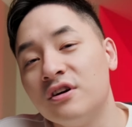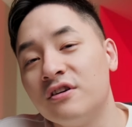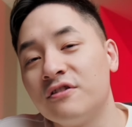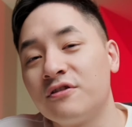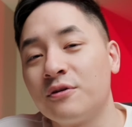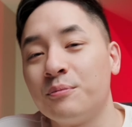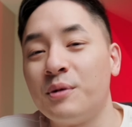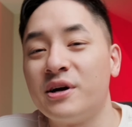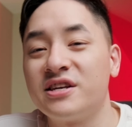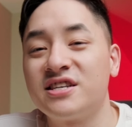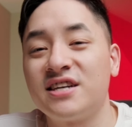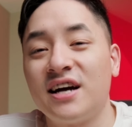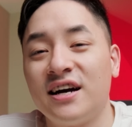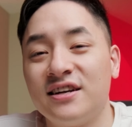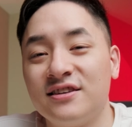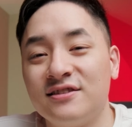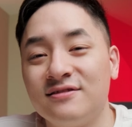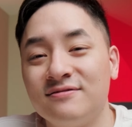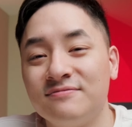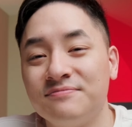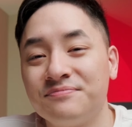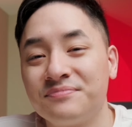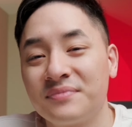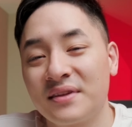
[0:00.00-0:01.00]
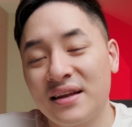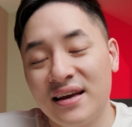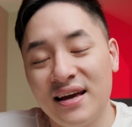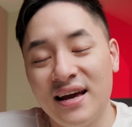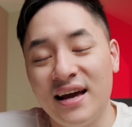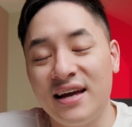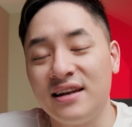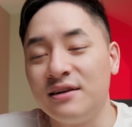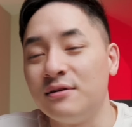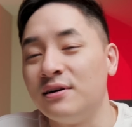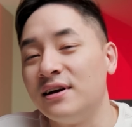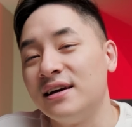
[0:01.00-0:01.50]
for my channel.
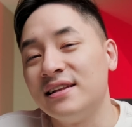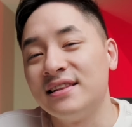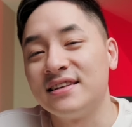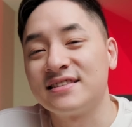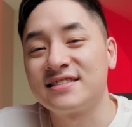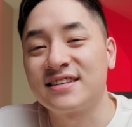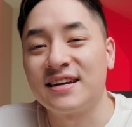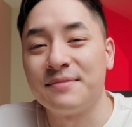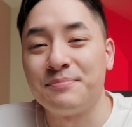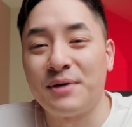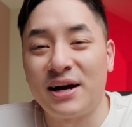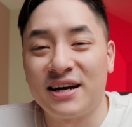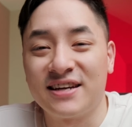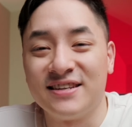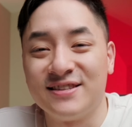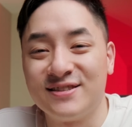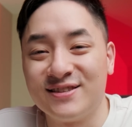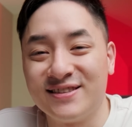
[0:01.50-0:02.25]
Anyway, let's get back into